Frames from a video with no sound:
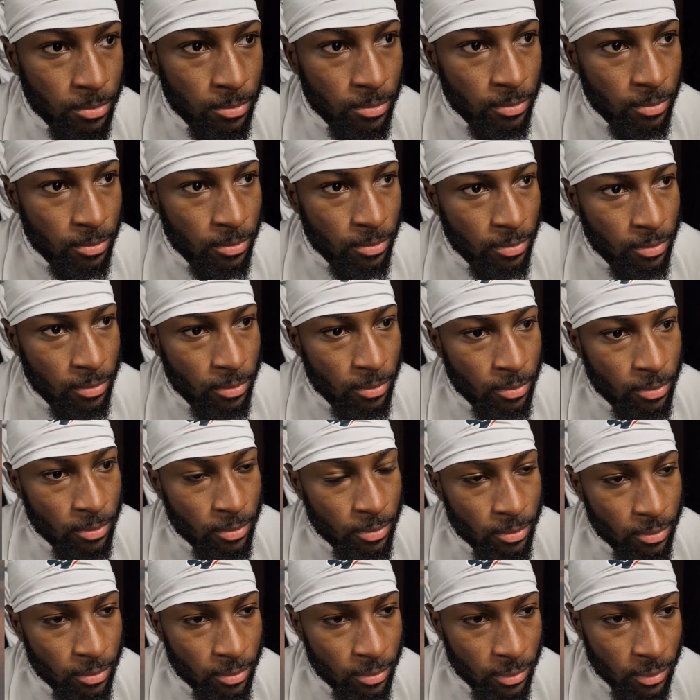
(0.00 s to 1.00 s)
a fumble,
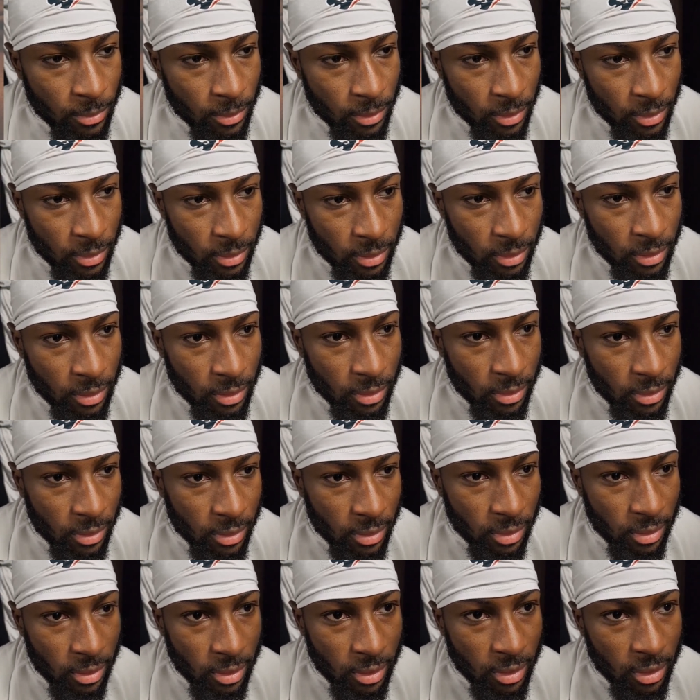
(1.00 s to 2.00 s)
which the
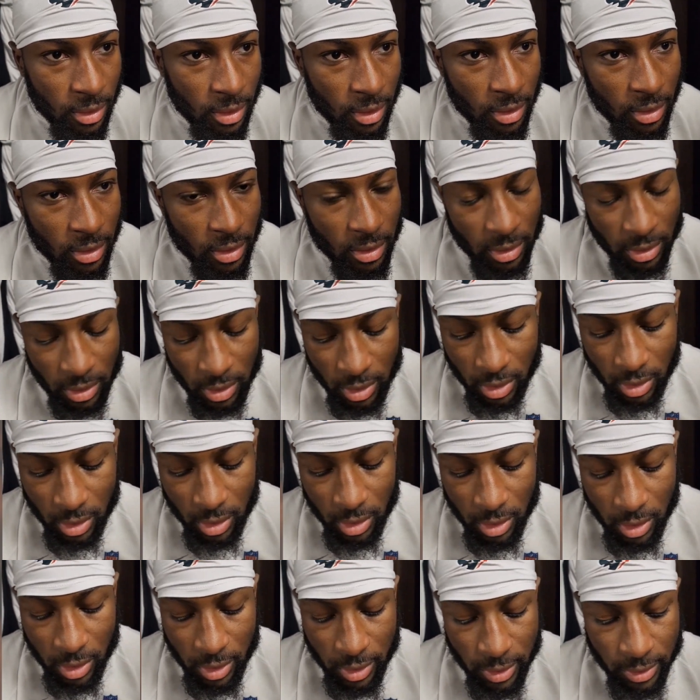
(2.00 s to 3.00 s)
Chiefs thankfully
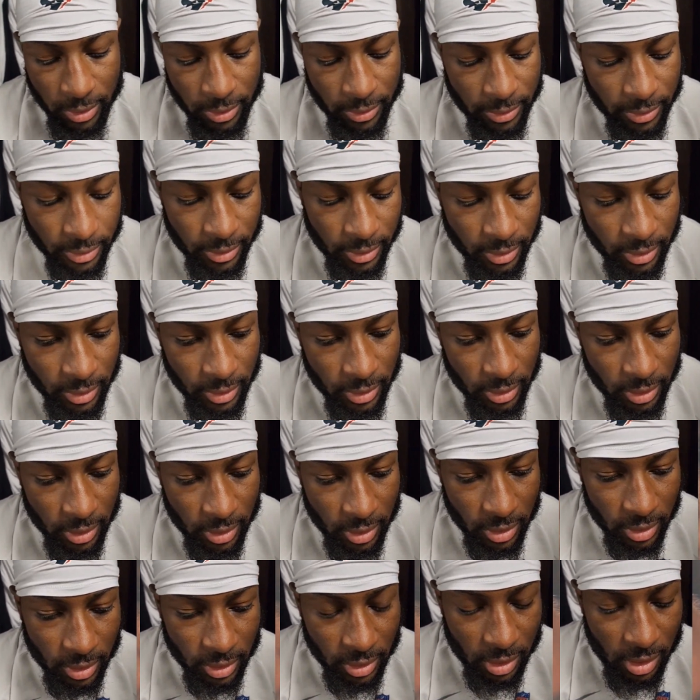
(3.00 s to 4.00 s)
recovered. At
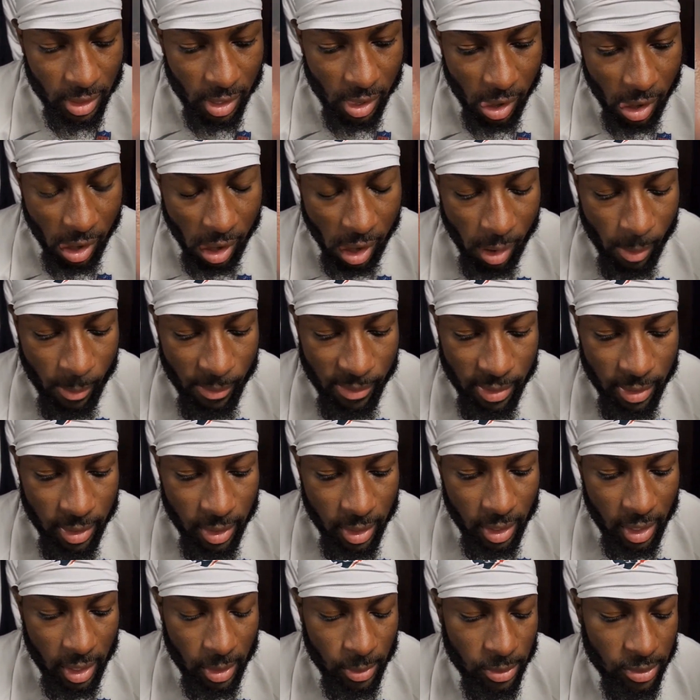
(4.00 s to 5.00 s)
that point,
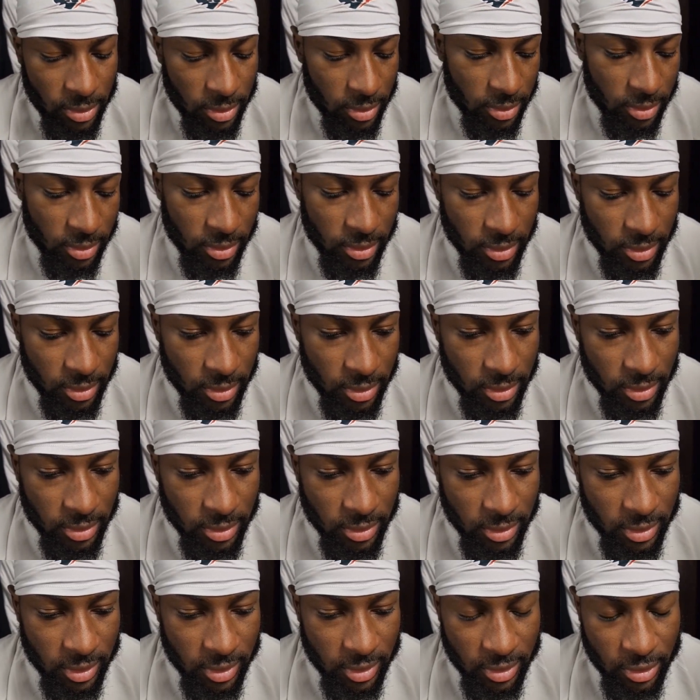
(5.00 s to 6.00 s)
Boyd's emotions took
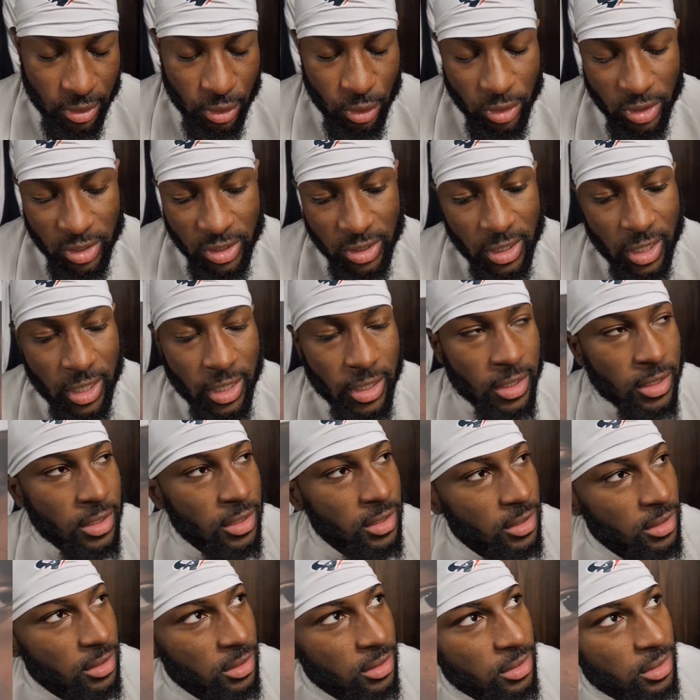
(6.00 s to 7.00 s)
over. Boyd's
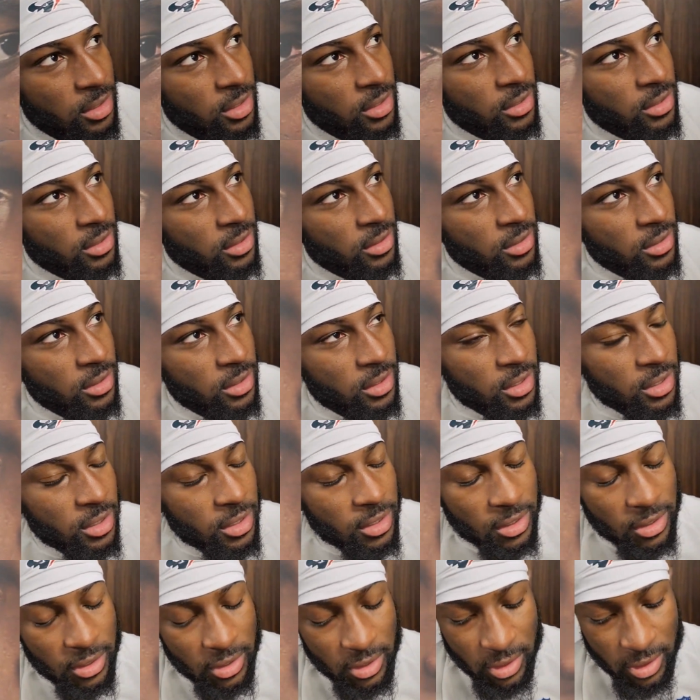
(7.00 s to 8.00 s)
outburst.
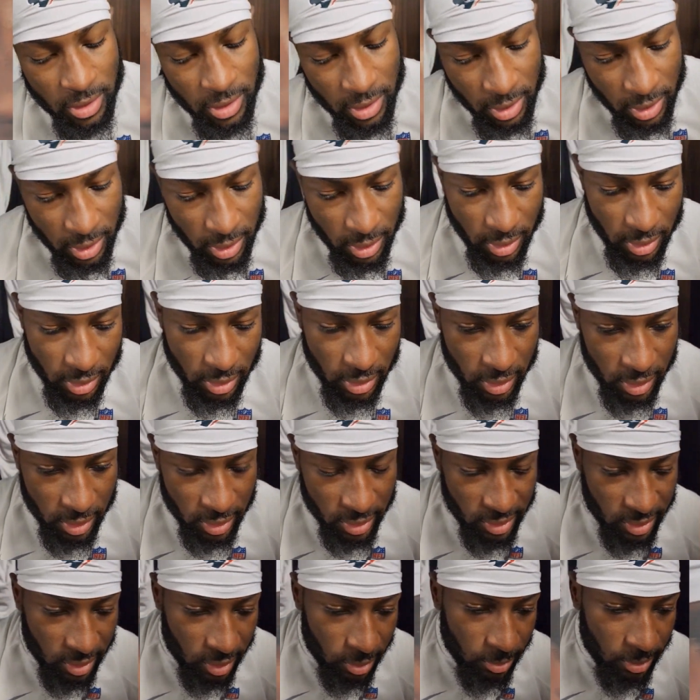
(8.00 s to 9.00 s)
In a bizarre and
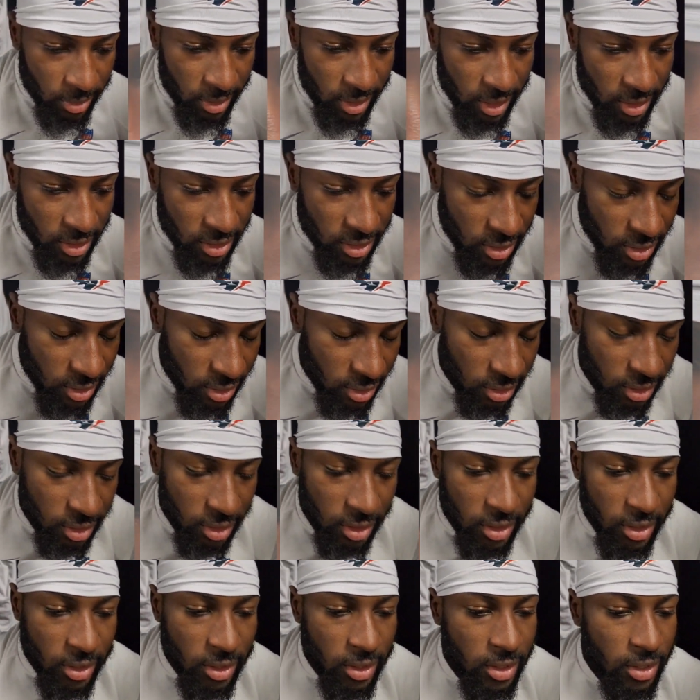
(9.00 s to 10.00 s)
unnecessary
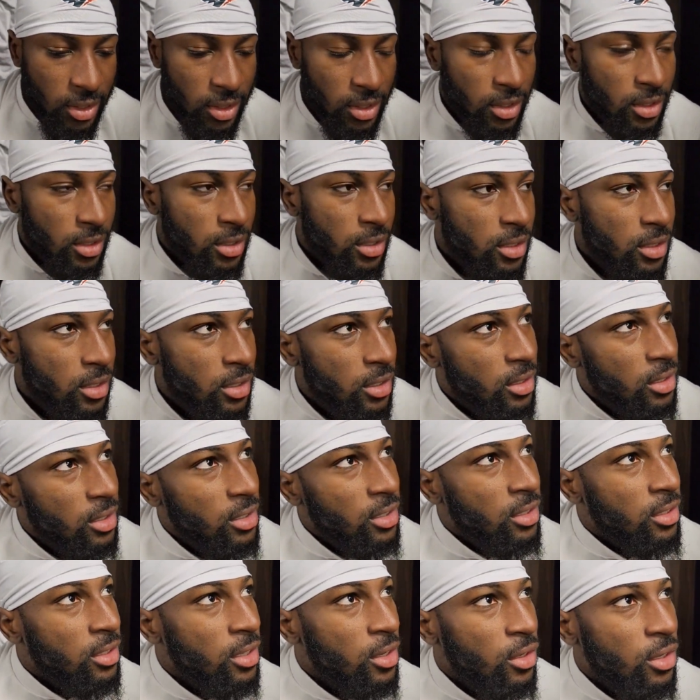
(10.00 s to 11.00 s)
sequence,
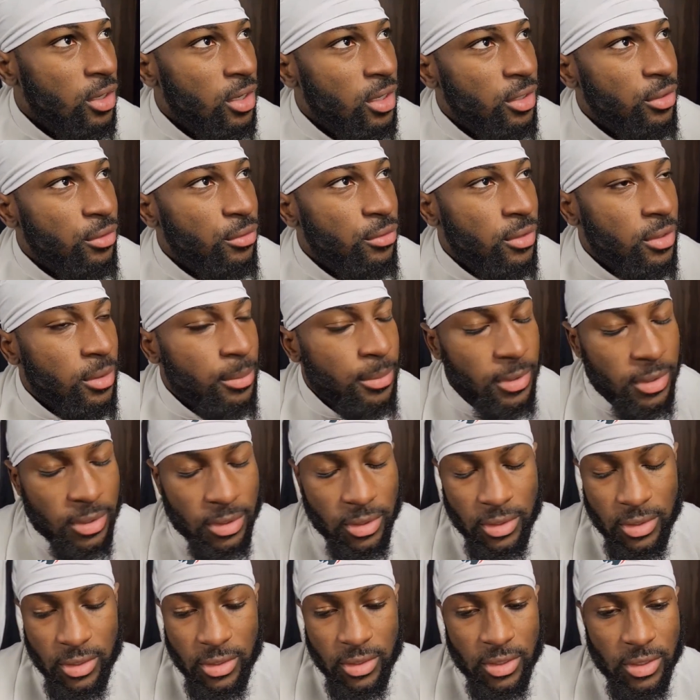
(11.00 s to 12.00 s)
Boyd flung his
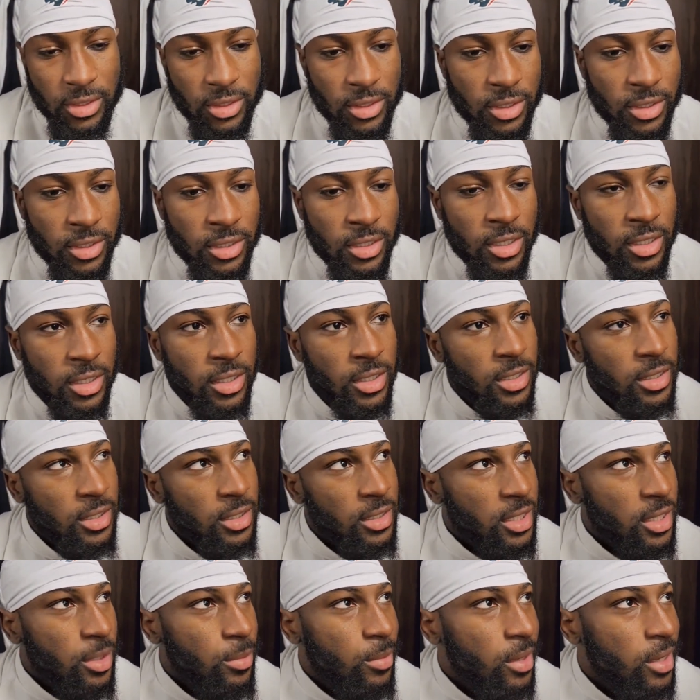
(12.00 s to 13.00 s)
helmet to the ground,
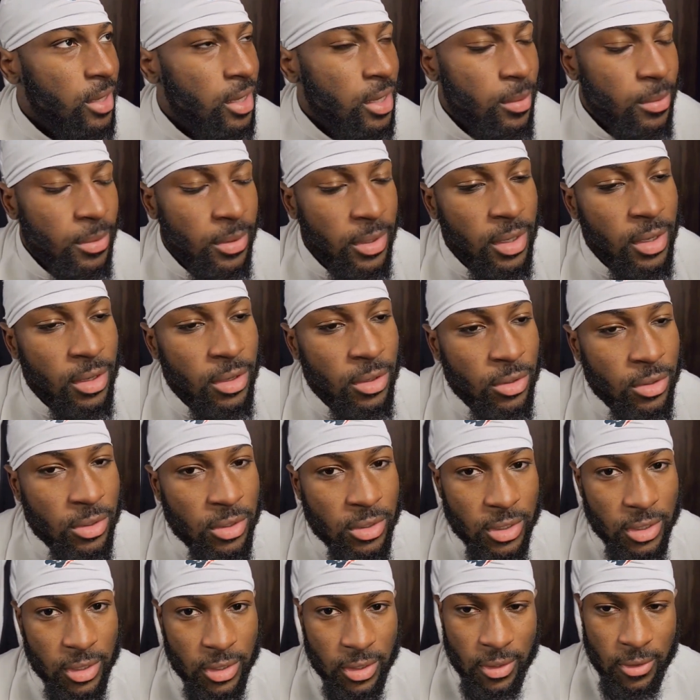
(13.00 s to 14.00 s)
which earned the
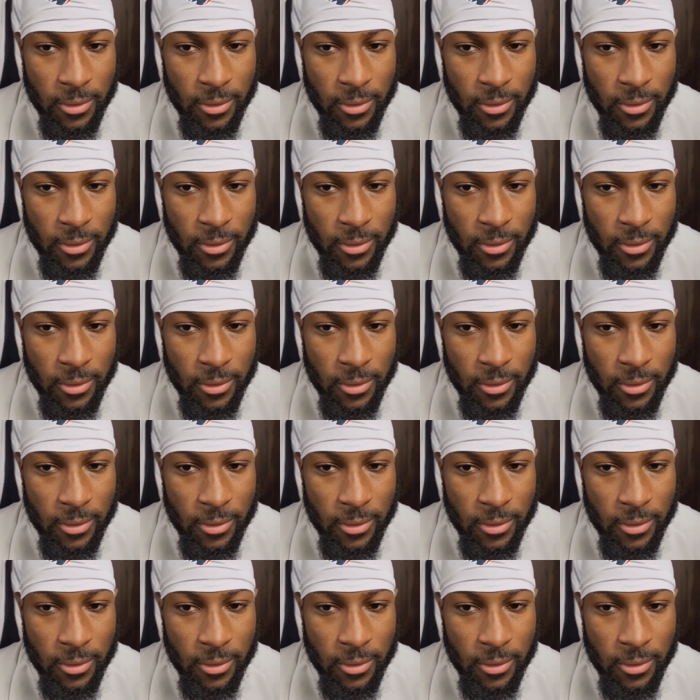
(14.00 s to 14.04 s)
Texans a